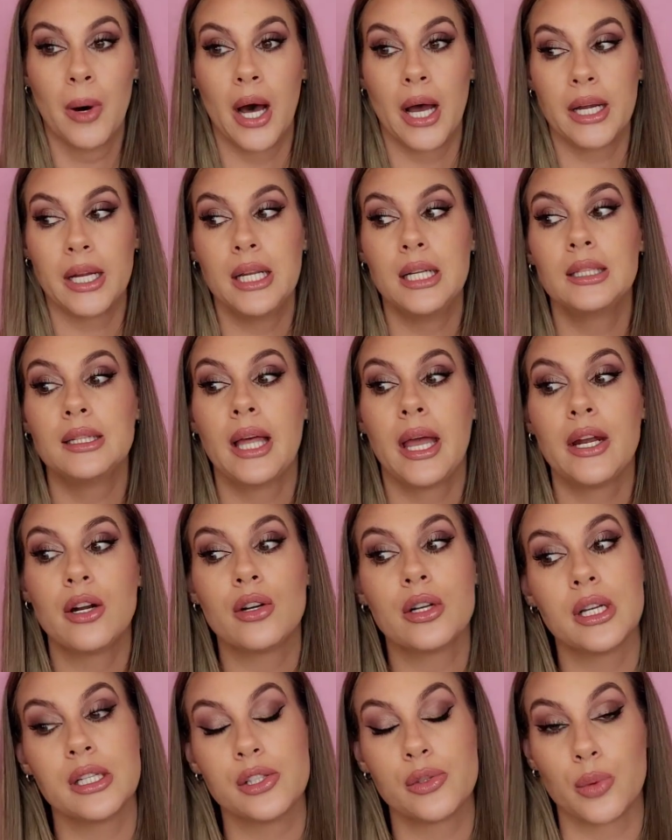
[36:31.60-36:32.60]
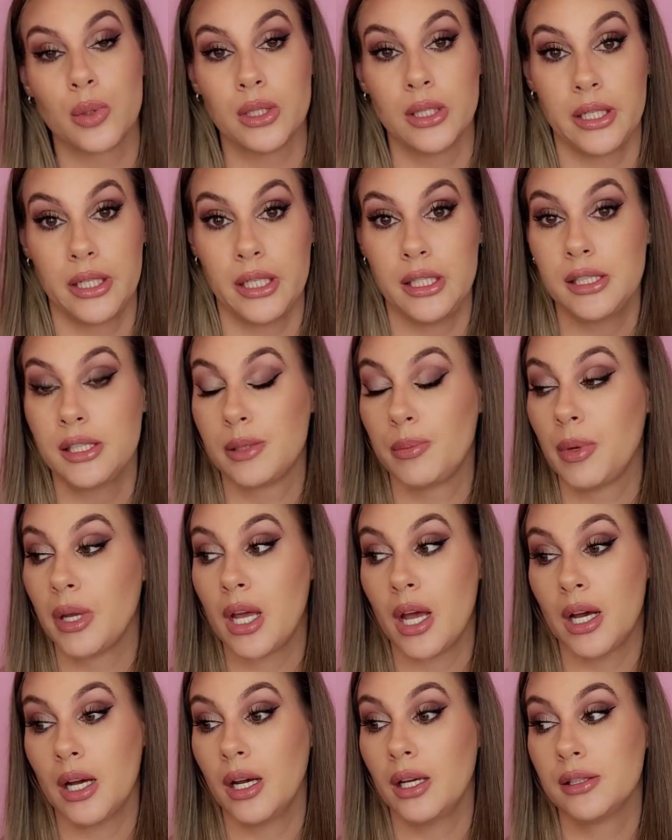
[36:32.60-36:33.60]
but he later gets released
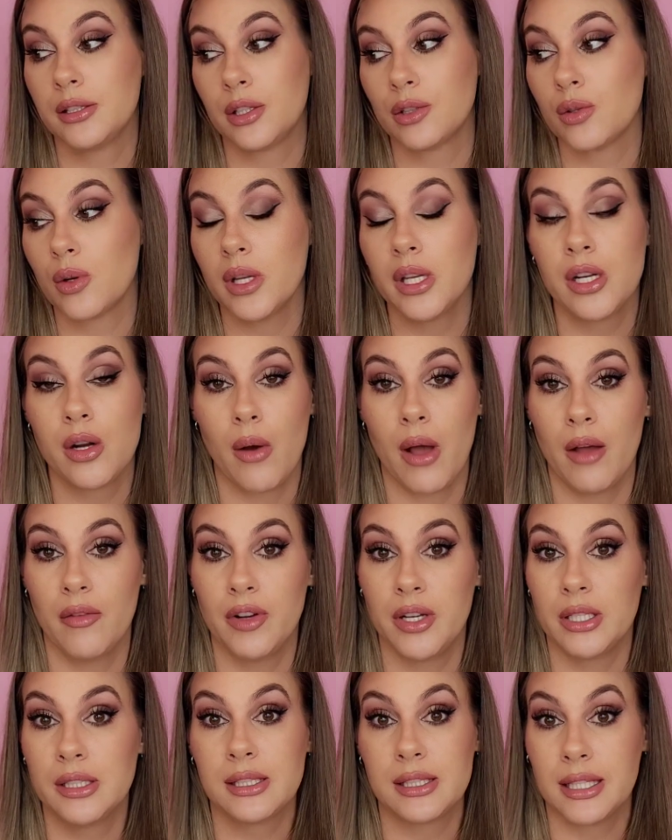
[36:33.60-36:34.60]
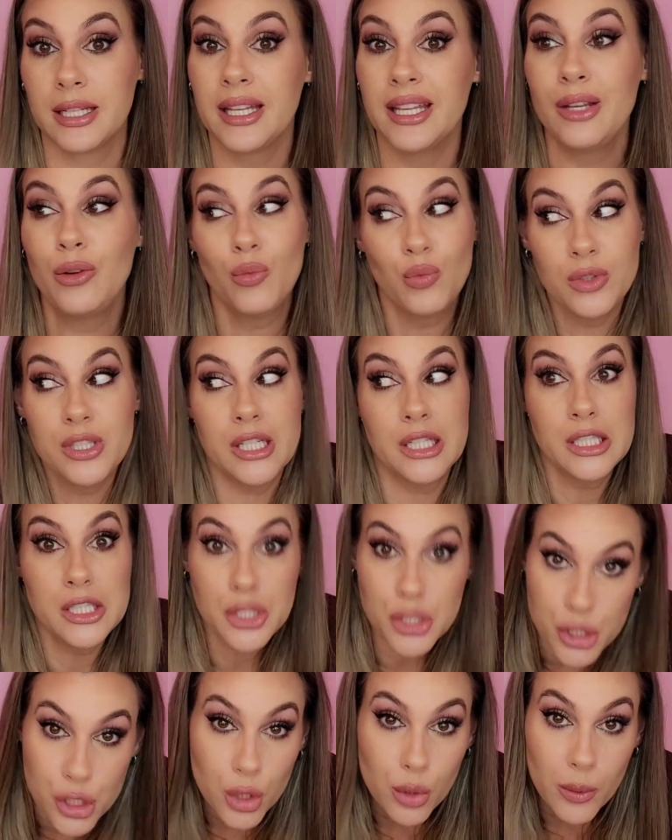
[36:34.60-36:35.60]
because there's really no evidence and he
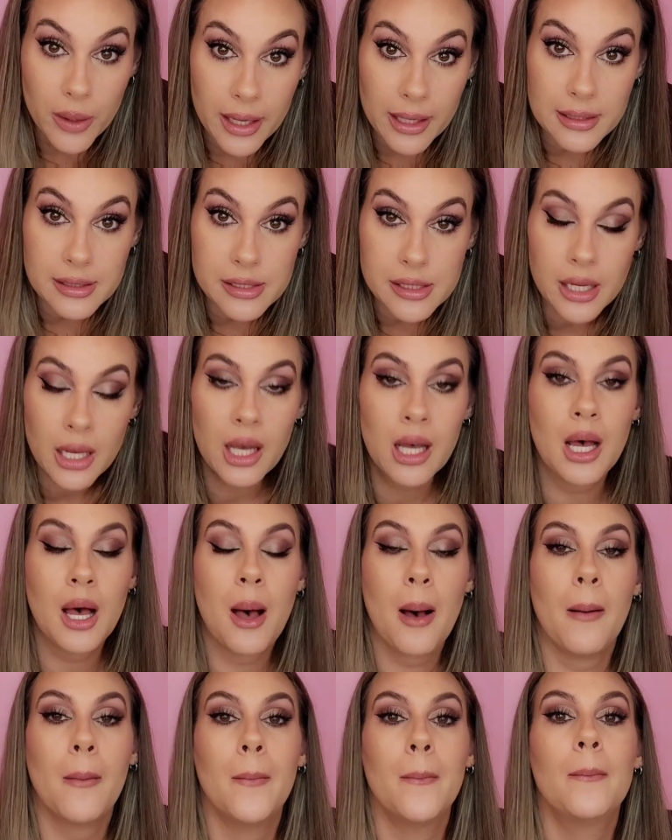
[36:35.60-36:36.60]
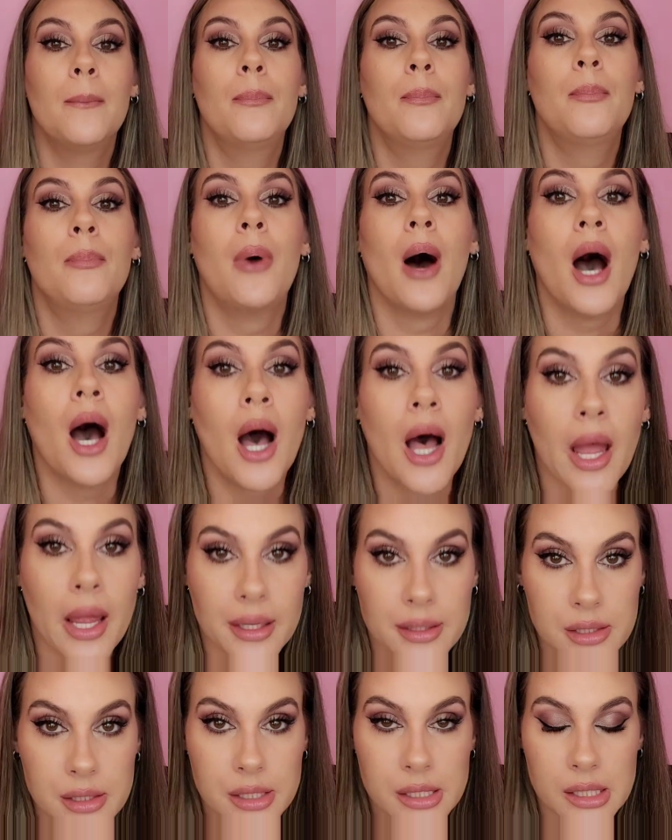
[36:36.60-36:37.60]
didn't do it.
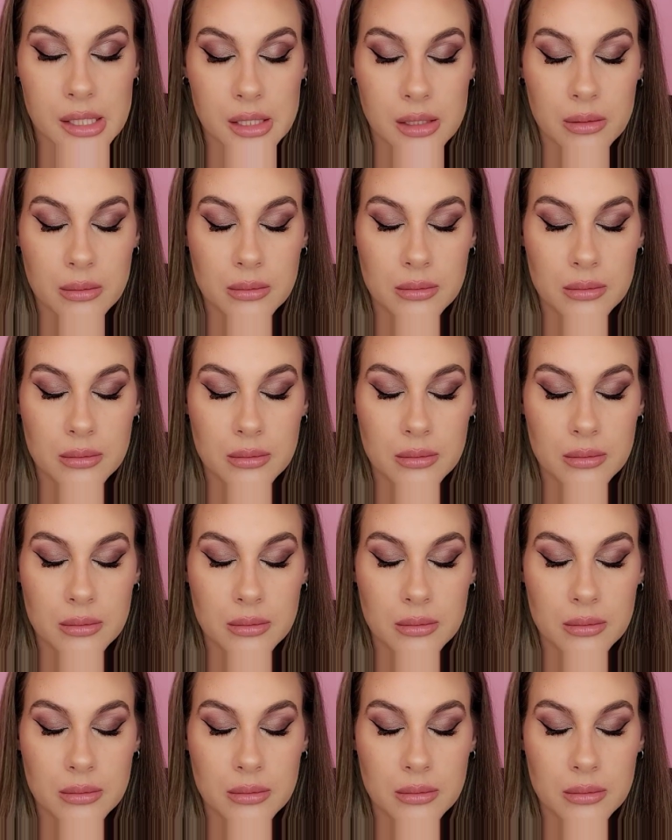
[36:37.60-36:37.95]
But